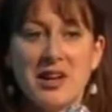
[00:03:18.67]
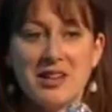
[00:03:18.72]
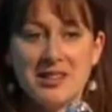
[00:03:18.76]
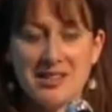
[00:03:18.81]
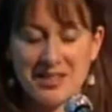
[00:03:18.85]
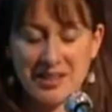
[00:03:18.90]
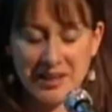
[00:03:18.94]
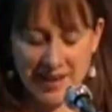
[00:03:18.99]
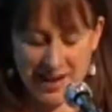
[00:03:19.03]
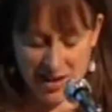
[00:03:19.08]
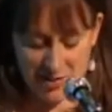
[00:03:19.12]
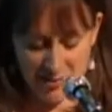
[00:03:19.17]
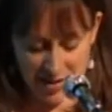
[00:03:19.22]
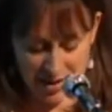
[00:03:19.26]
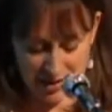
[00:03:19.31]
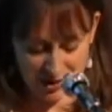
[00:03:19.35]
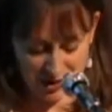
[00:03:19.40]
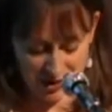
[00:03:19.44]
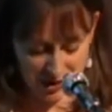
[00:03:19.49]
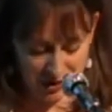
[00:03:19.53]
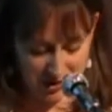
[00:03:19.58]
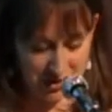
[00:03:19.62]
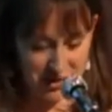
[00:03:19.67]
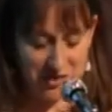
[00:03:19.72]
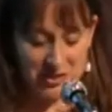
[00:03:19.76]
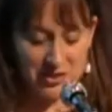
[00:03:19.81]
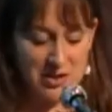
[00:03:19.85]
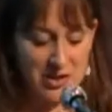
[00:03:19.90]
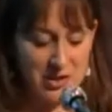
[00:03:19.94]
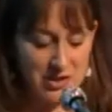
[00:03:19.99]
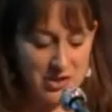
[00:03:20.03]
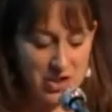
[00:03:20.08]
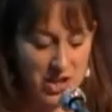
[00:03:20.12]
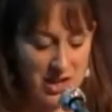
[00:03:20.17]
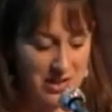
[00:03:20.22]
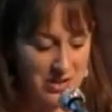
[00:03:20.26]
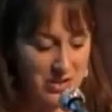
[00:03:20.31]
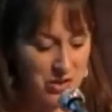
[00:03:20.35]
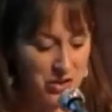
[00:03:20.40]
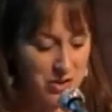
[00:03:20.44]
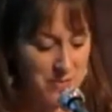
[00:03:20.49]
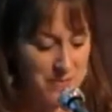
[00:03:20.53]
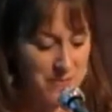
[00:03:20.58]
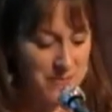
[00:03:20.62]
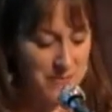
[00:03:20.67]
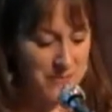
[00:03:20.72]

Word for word: as an account manager does not change.